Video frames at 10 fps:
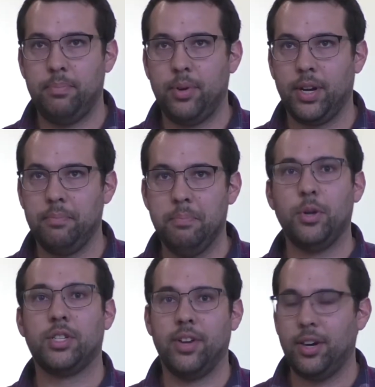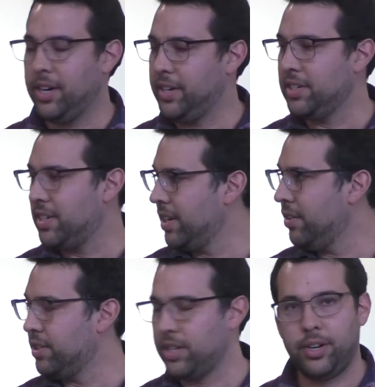putting most of our high density in
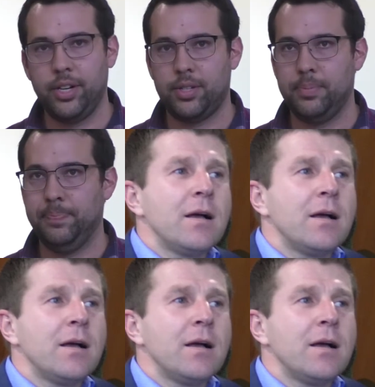those areas.